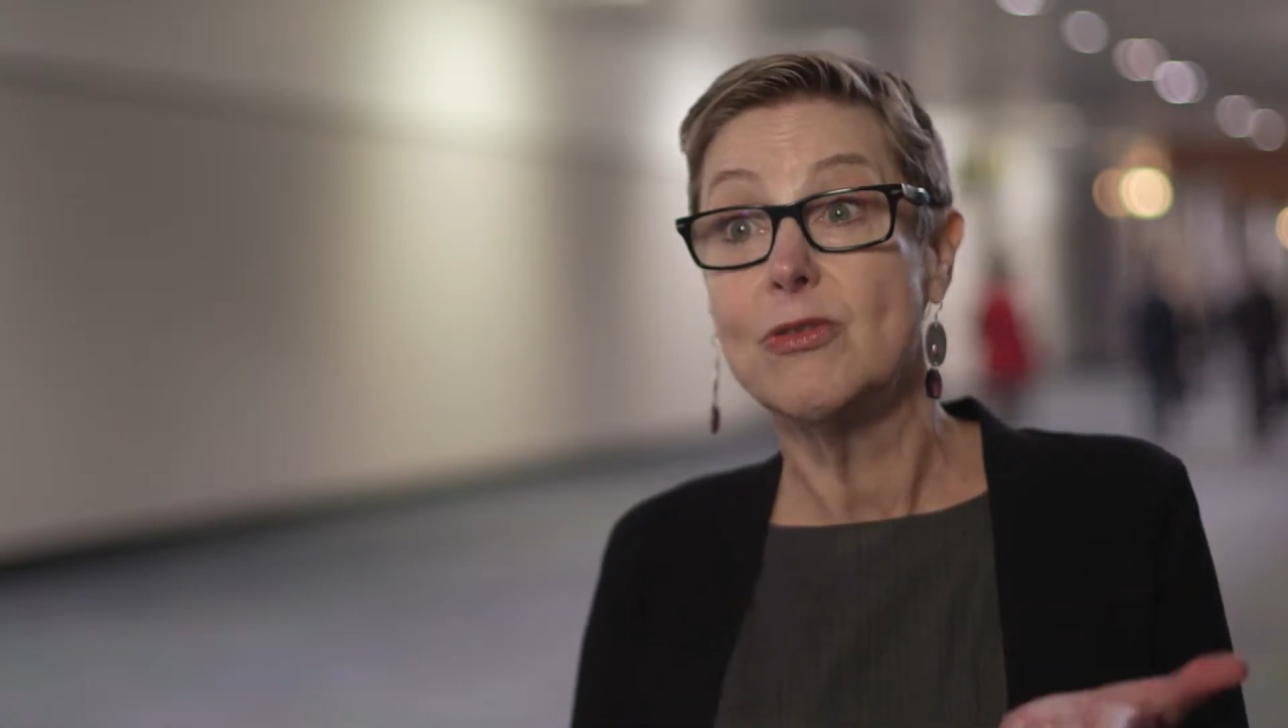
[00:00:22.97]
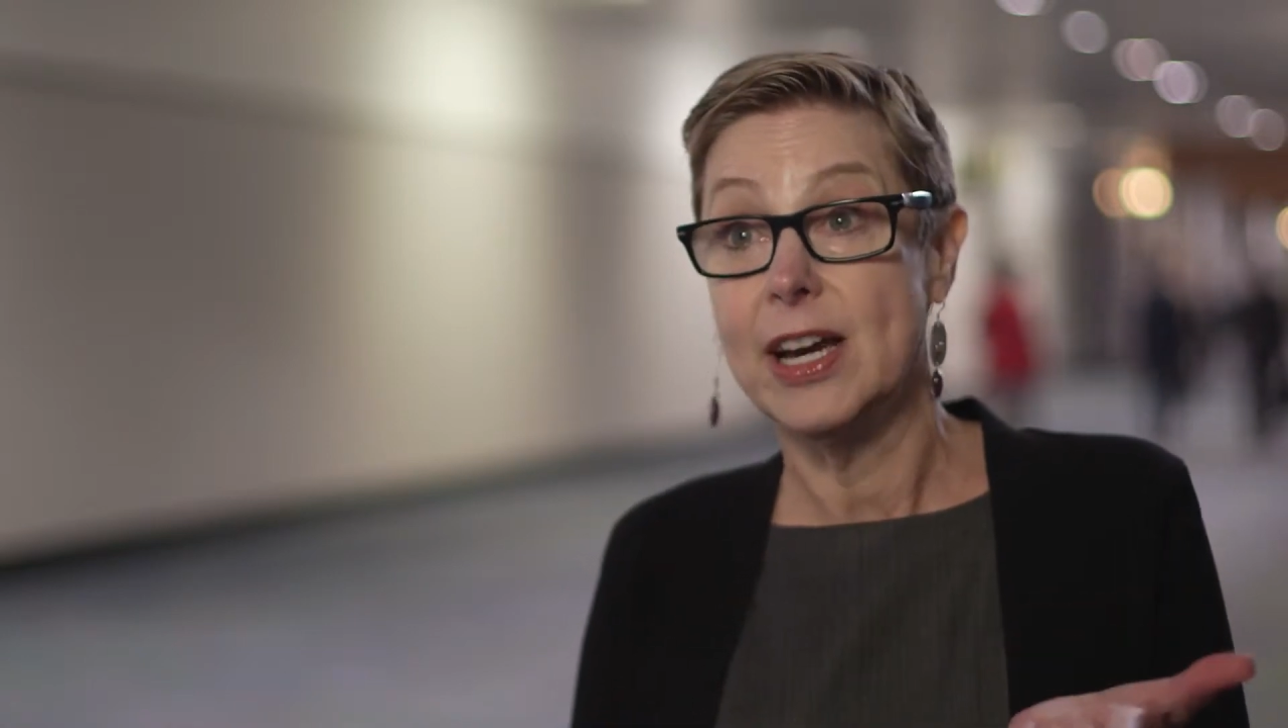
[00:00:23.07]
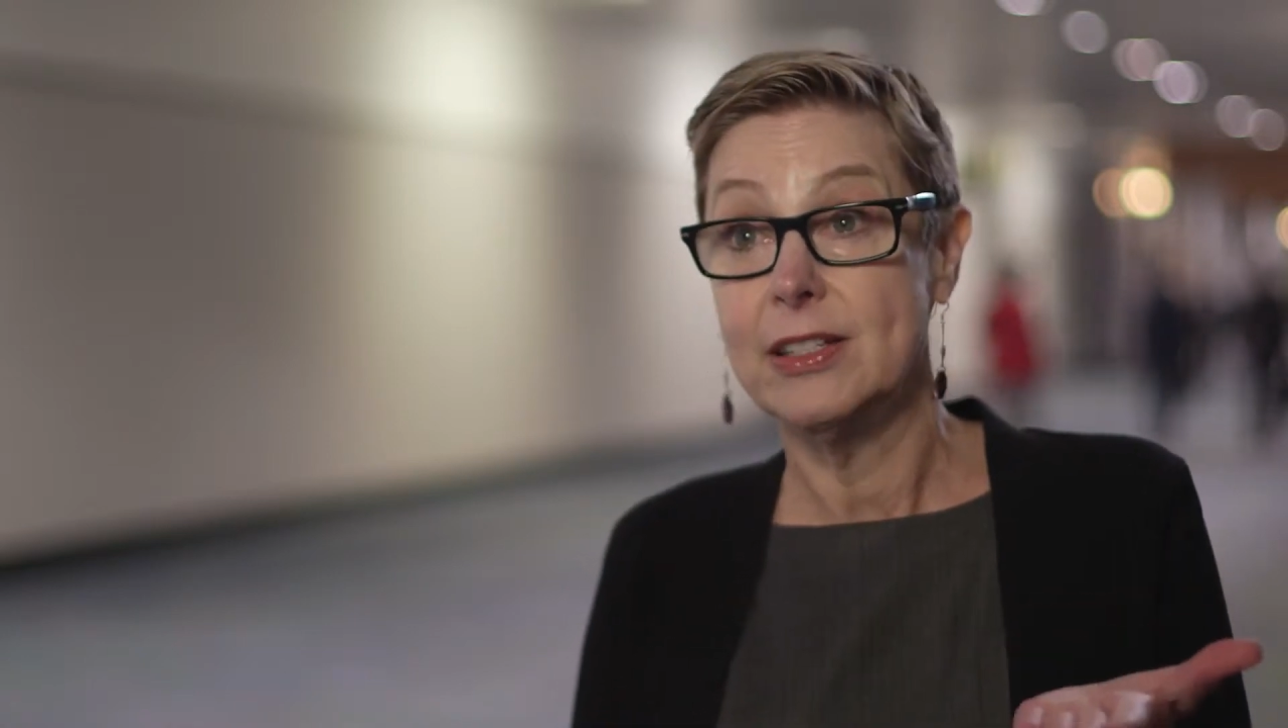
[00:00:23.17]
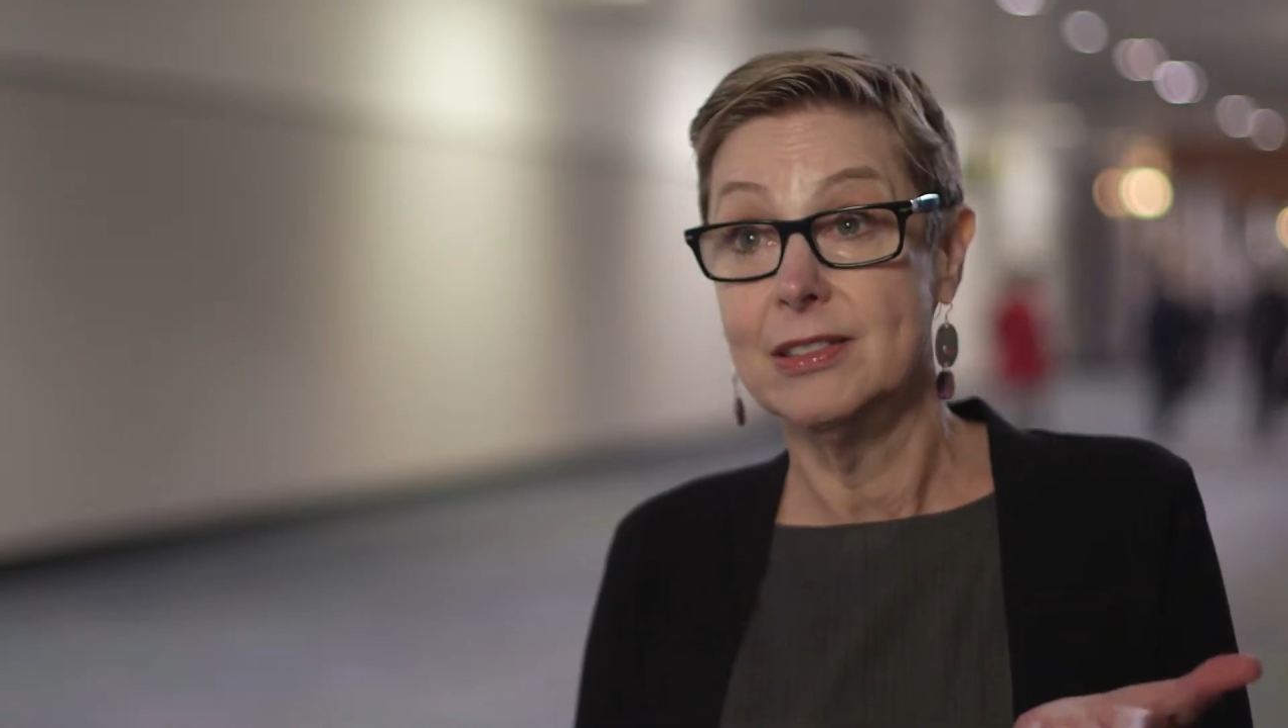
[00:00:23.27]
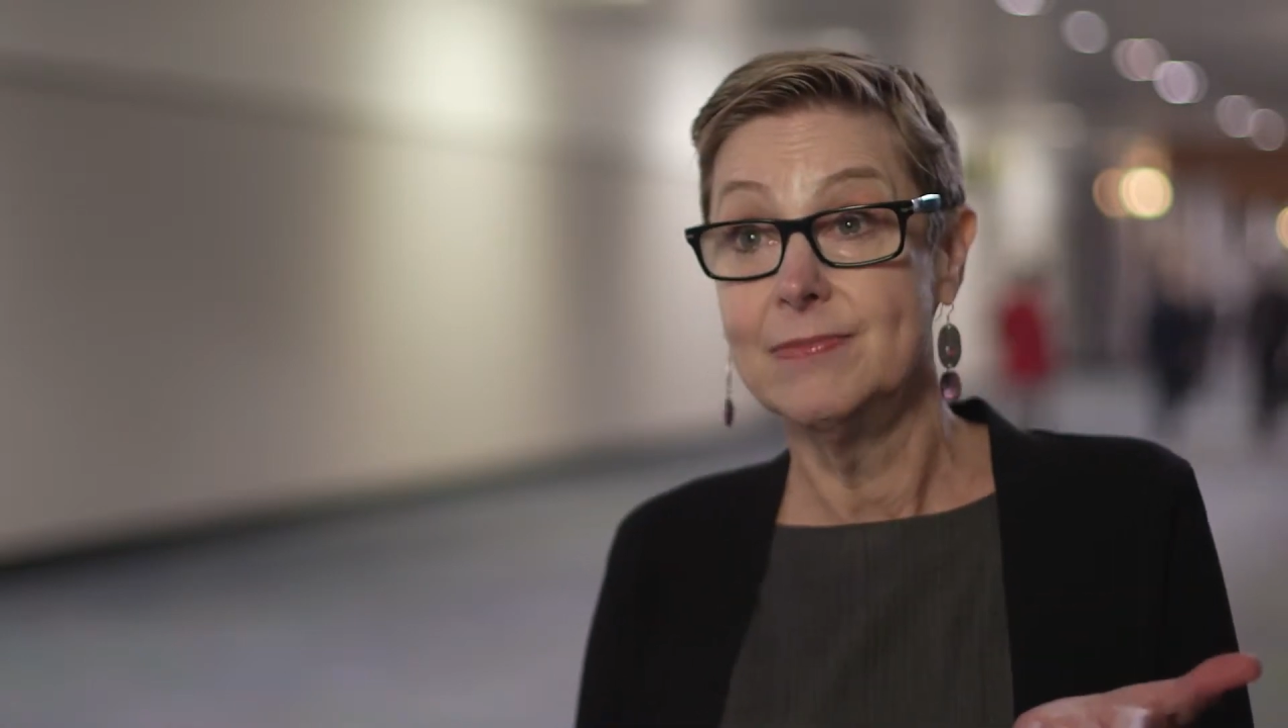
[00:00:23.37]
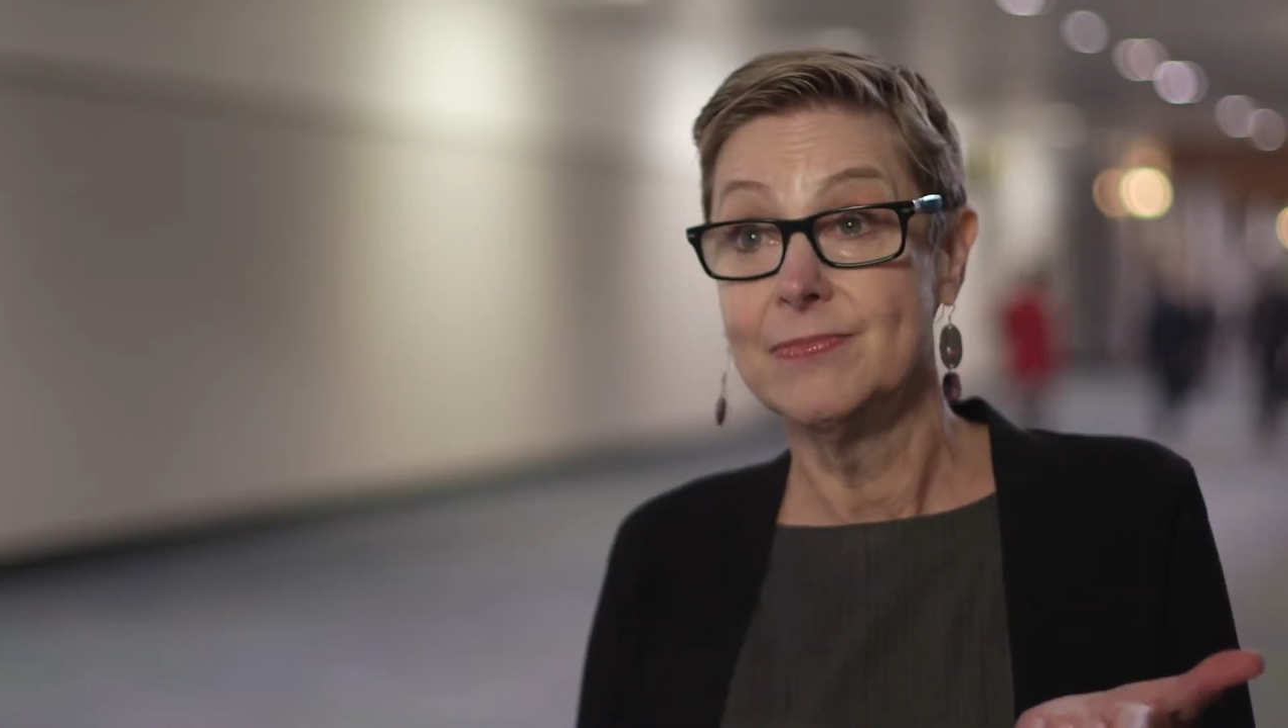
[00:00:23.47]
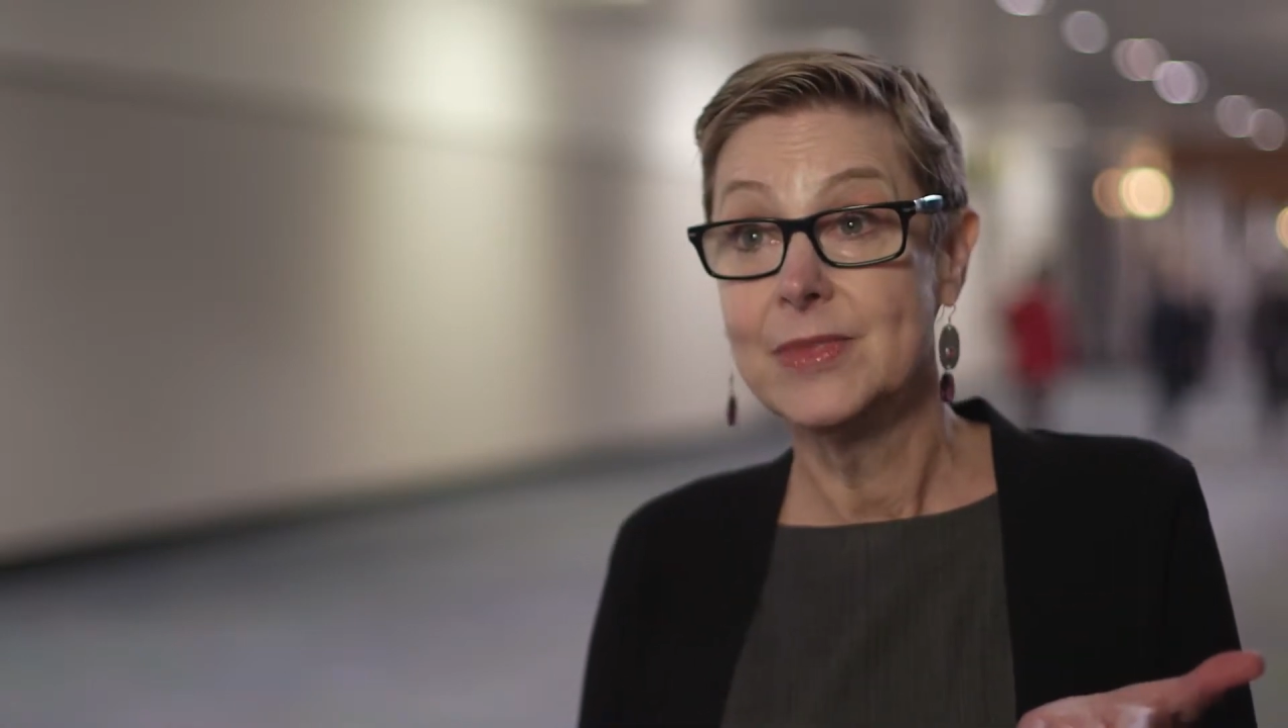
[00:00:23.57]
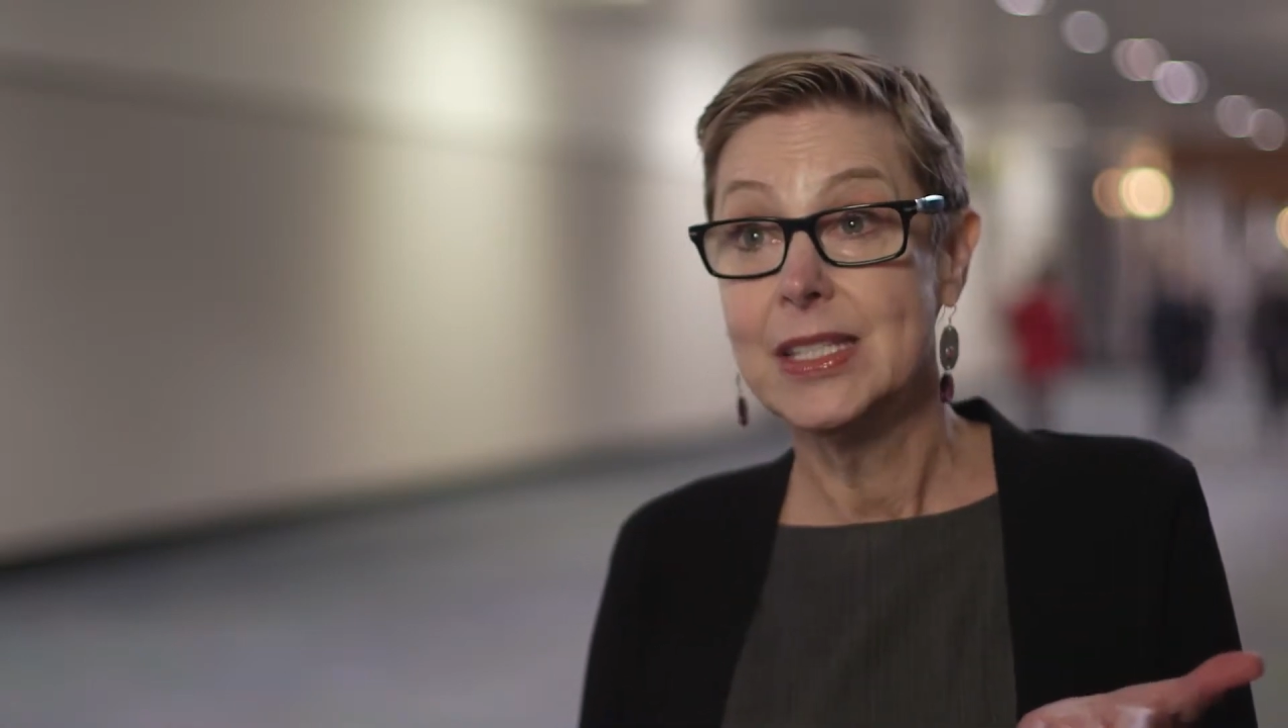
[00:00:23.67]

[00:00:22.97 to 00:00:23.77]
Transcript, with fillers: vital,